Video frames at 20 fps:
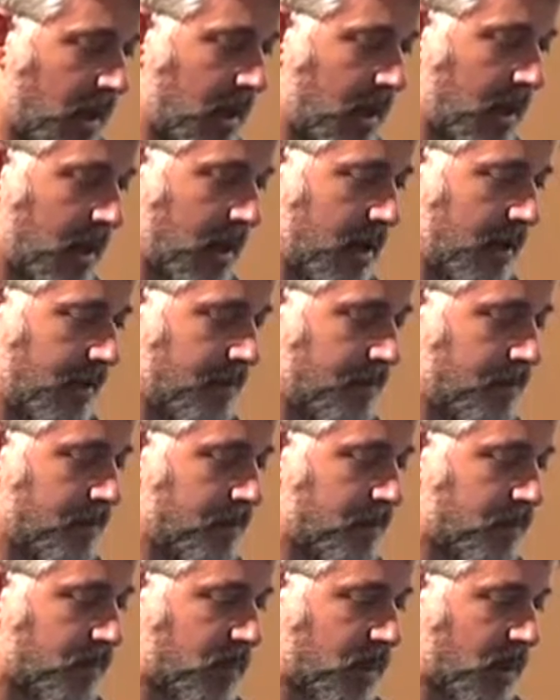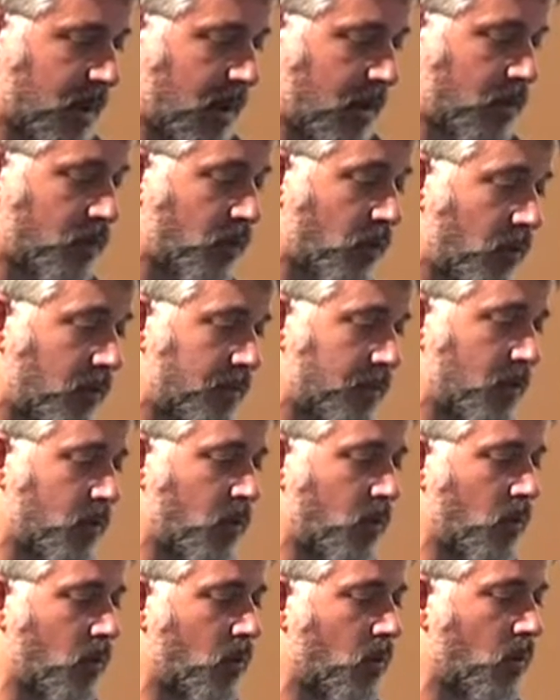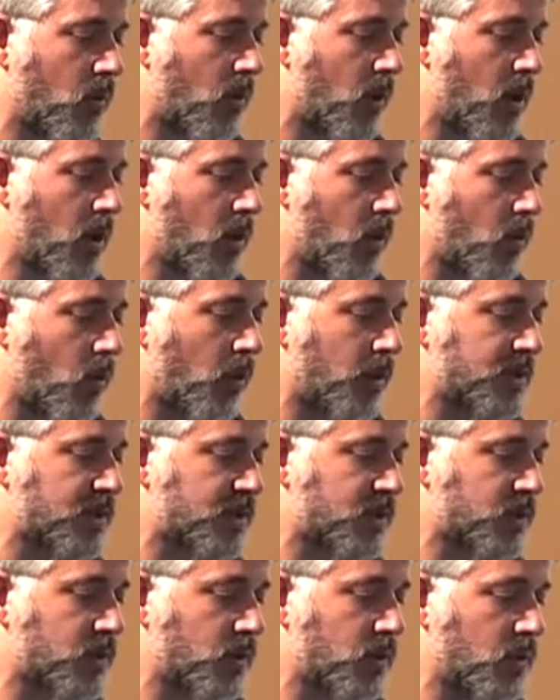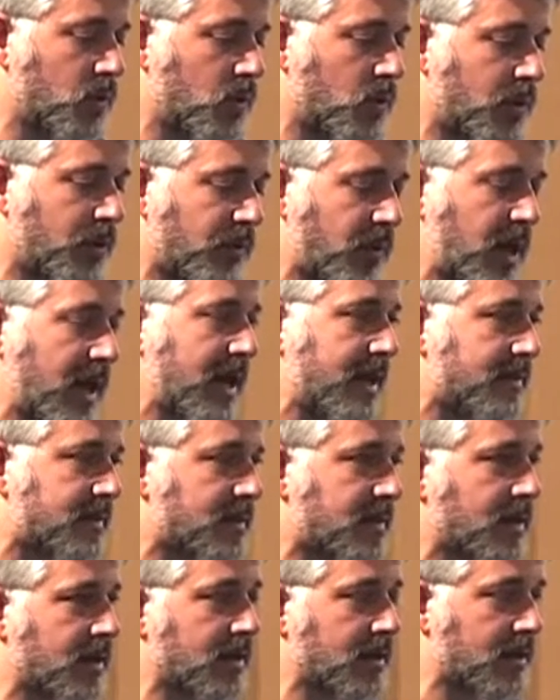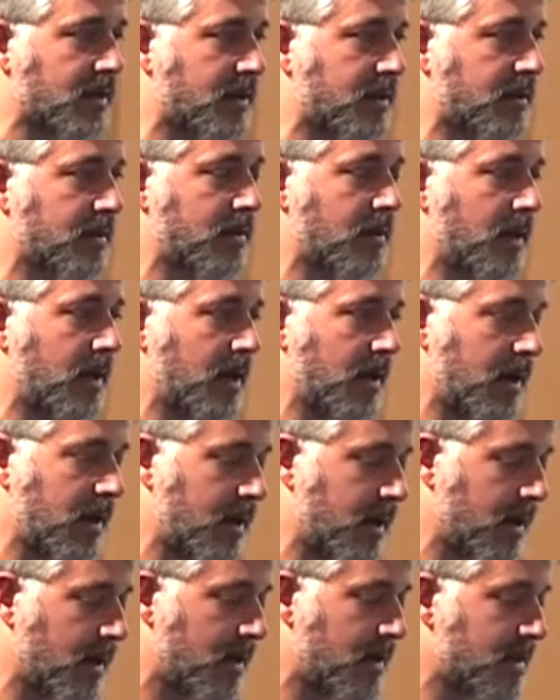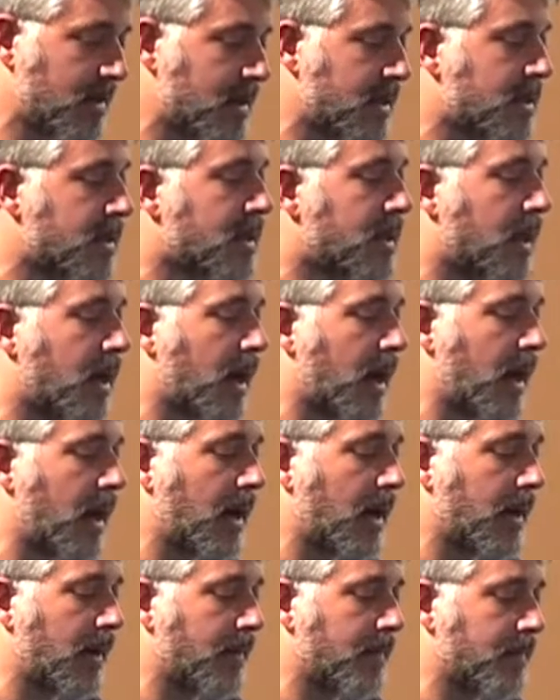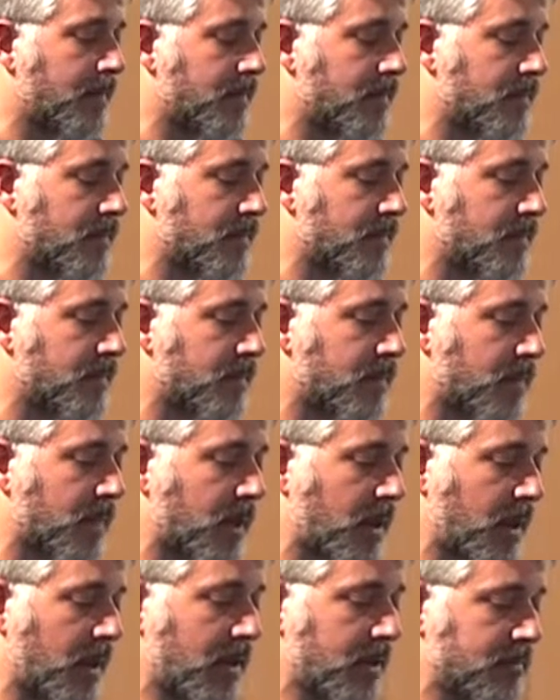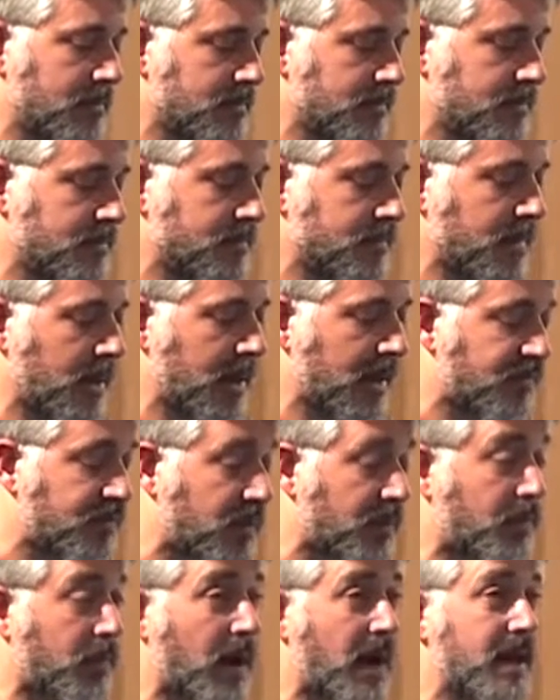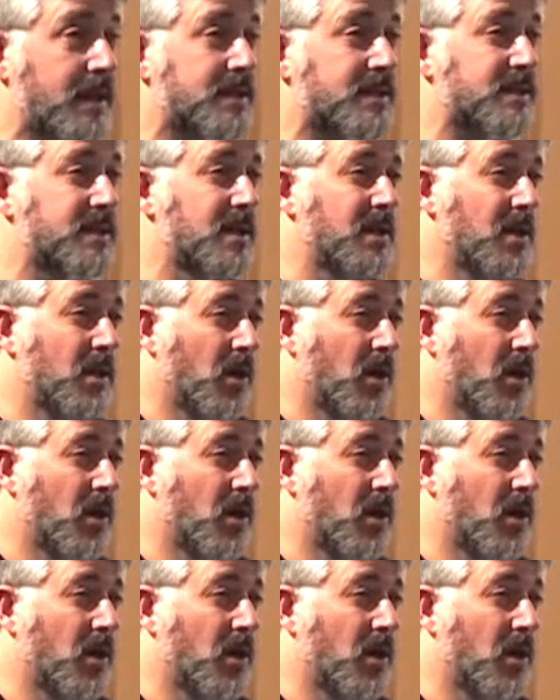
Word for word: uh, um, a group who wants to create a, uh, a, uh, um, um, an enterprise